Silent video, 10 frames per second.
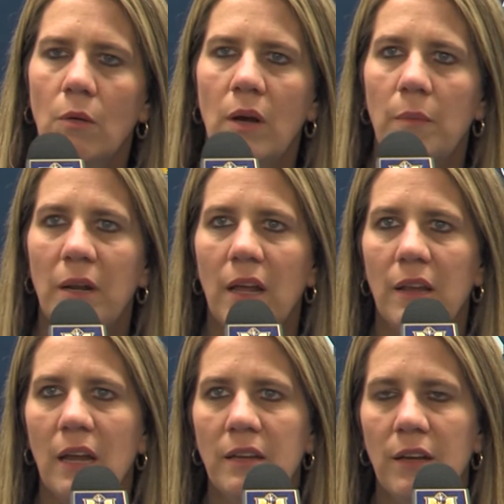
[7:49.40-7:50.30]
Well, I mean,
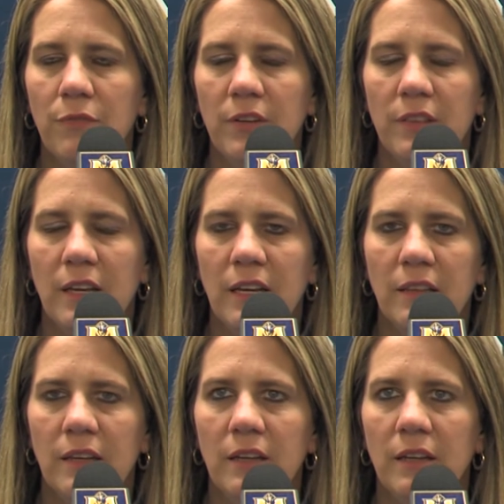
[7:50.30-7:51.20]
I definitely
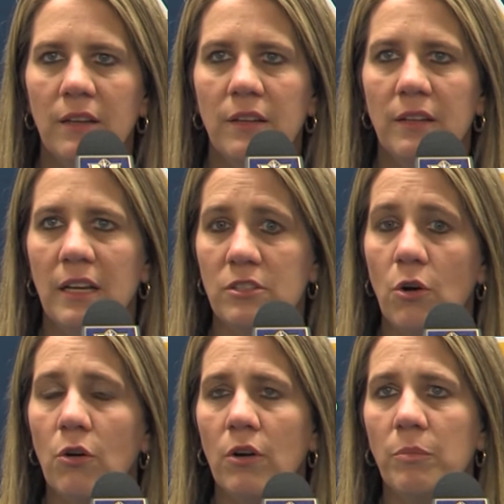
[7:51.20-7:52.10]
think that's
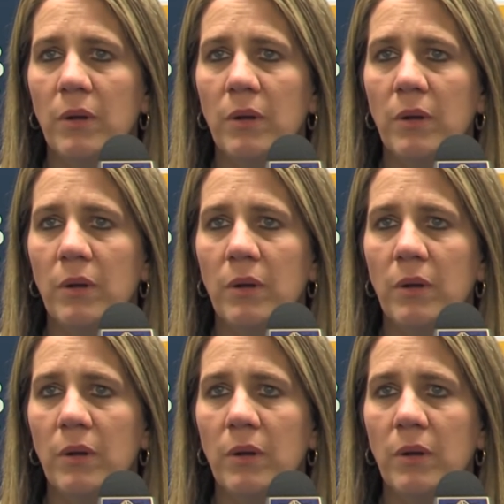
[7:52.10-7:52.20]
hard.